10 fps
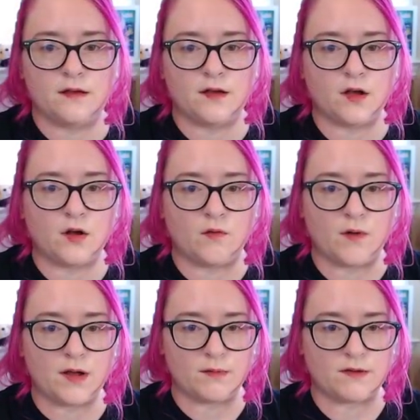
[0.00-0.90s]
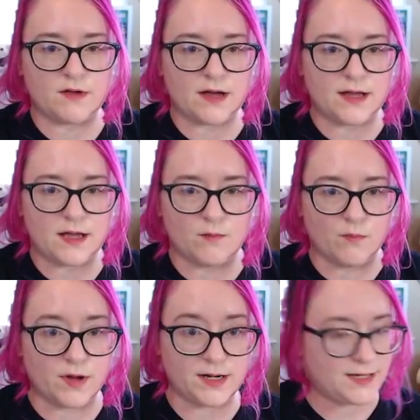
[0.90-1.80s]
Alright, we've got a
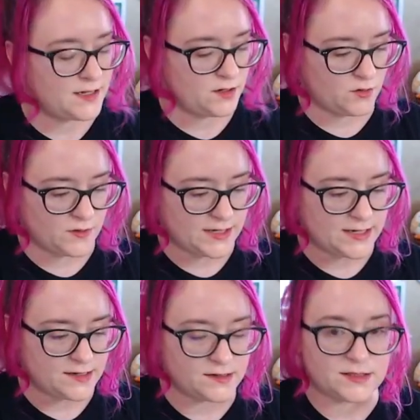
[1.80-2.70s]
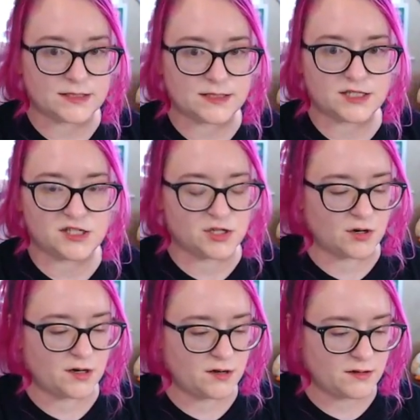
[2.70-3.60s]
Baneri to
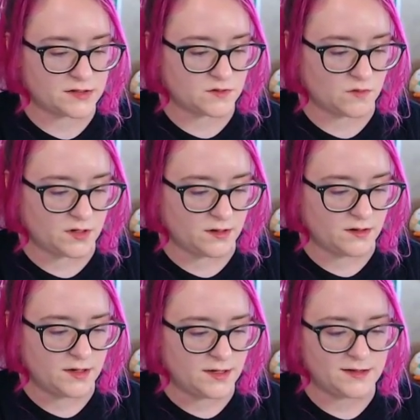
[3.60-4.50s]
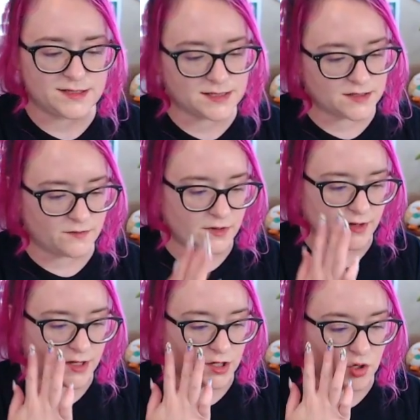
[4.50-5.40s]
start this one. This is the
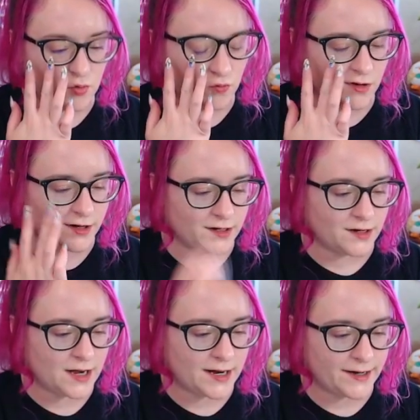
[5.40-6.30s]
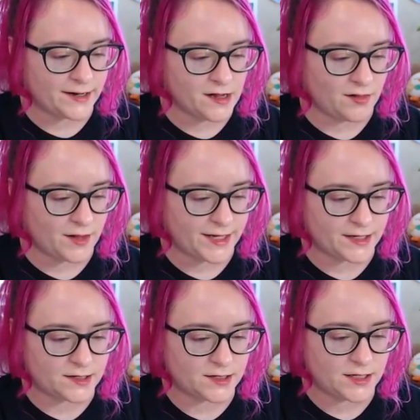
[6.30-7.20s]
very cute one. I
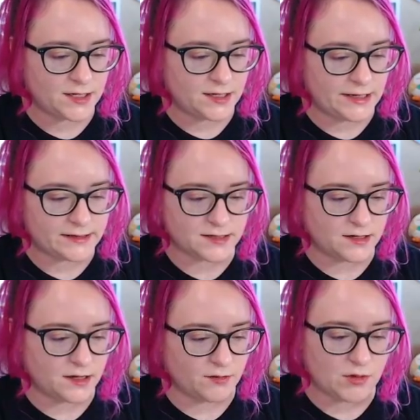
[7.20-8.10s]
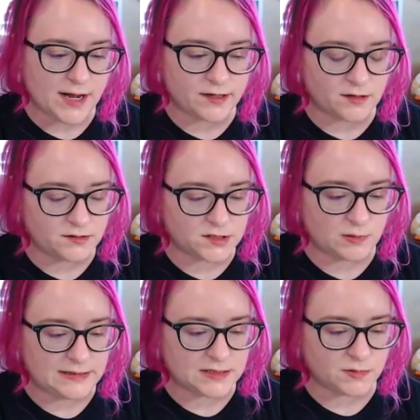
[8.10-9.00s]
like, it's a line artless
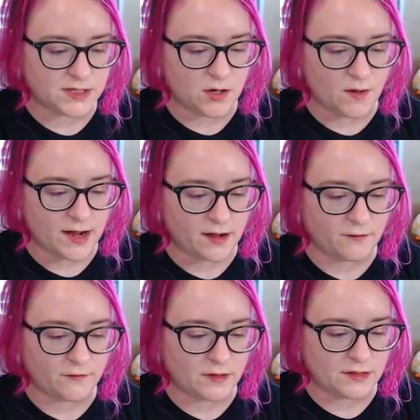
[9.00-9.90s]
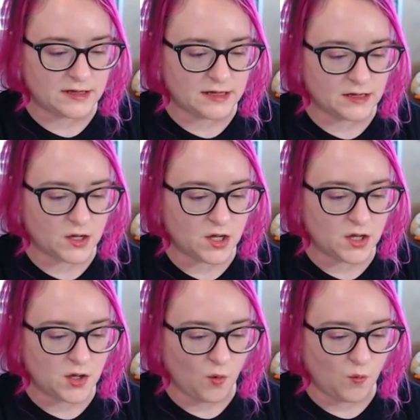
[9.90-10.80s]
piece, but then you have the
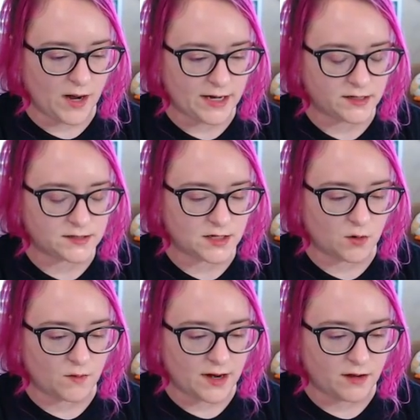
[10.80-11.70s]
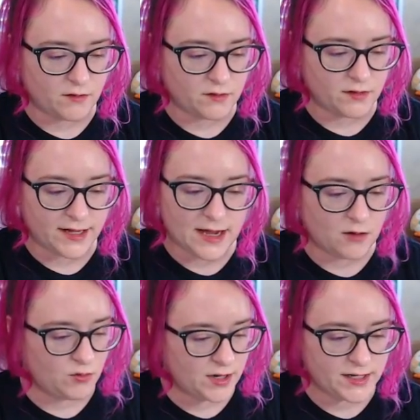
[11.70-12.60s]
white around, like
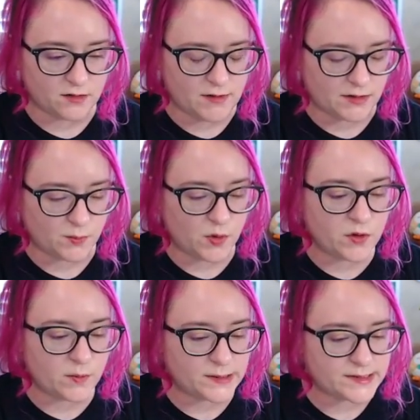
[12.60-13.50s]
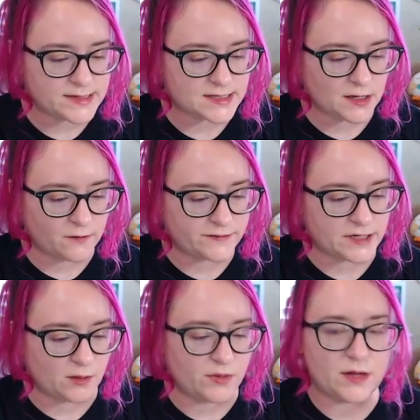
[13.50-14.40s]
outline around the Pokemon itself to
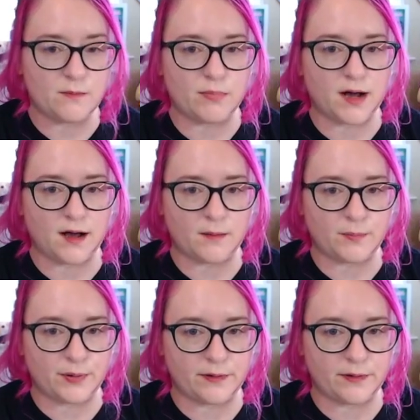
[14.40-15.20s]
help them pop,